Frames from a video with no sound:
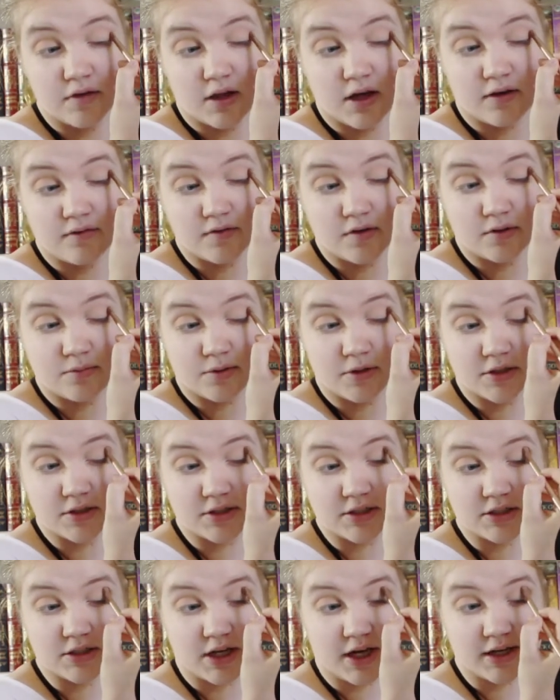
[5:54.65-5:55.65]
loved the
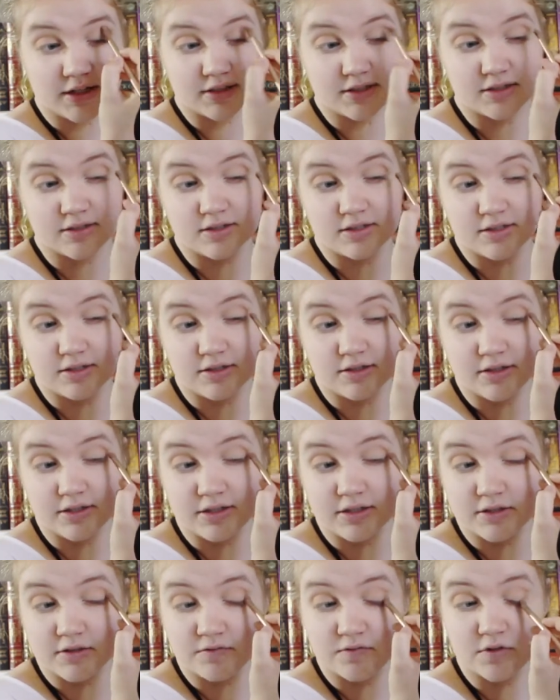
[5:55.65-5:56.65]
Percy Jackson
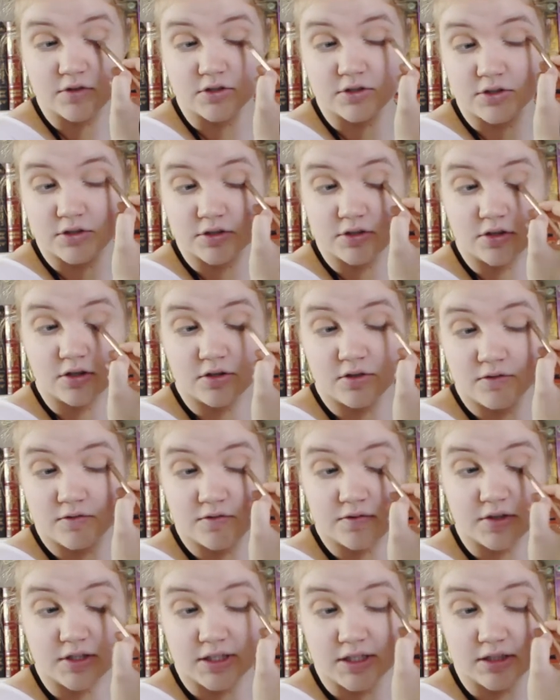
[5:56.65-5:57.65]
series for so
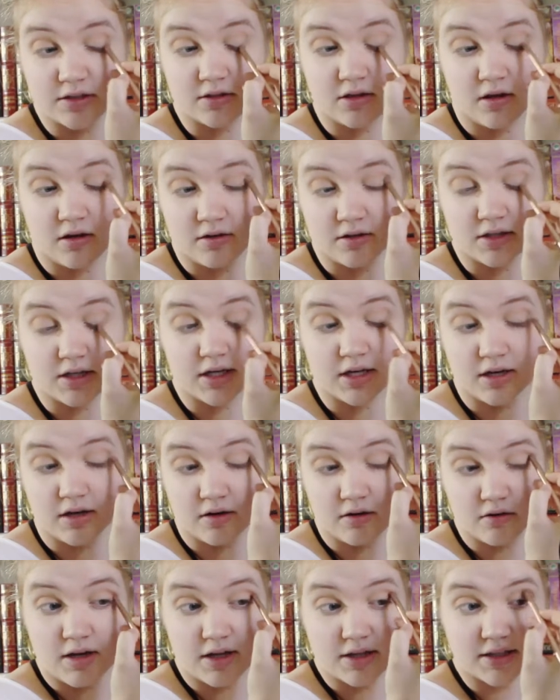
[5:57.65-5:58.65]
freaking long
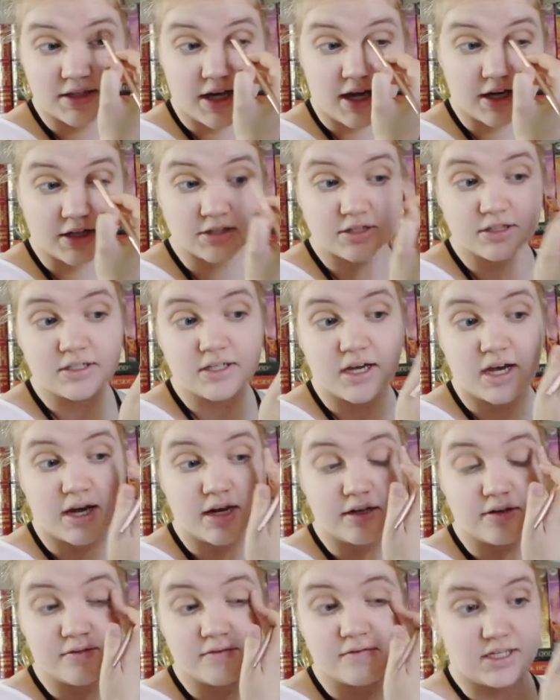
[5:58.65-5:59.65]
now that it's actually
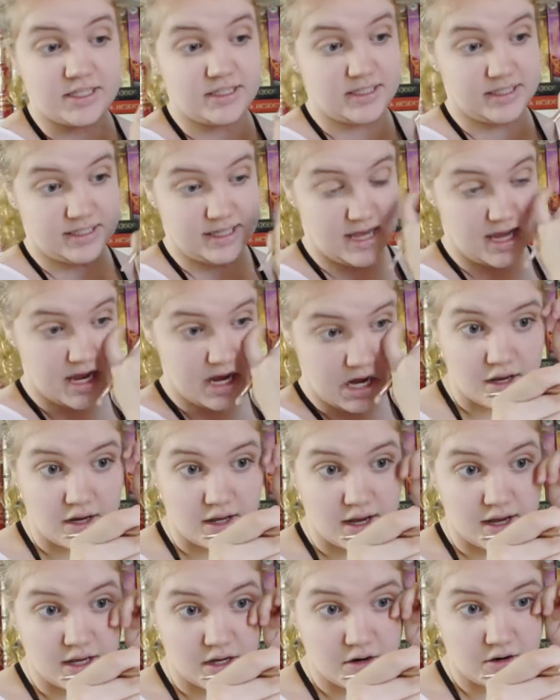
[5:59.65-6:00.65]
kind of insane. And
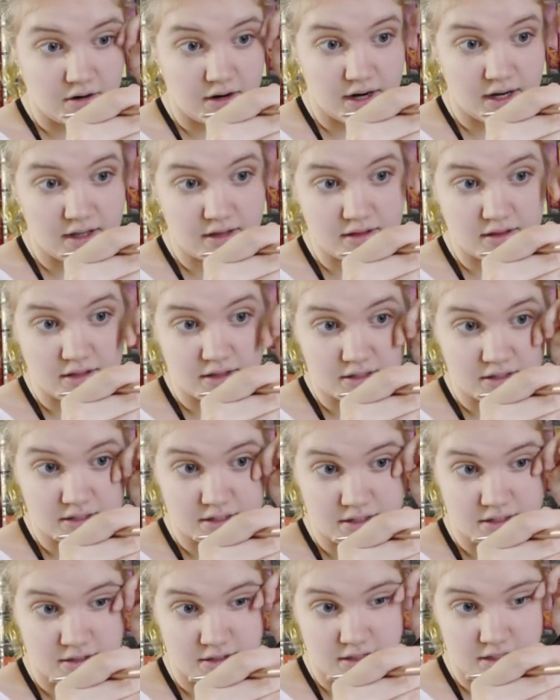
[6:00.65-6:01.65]
I credit this
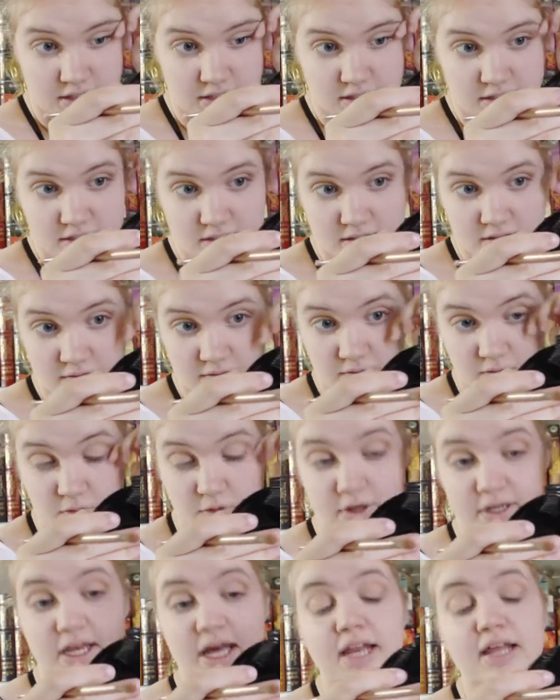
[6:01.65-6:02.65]
series
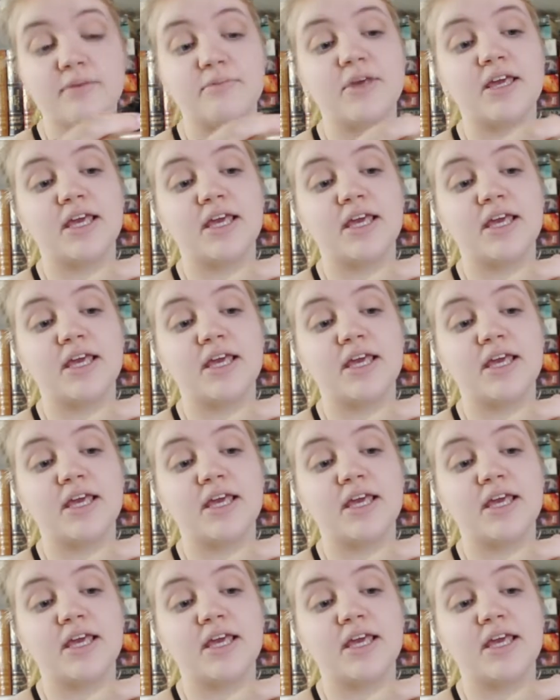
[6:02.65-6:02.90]
for getting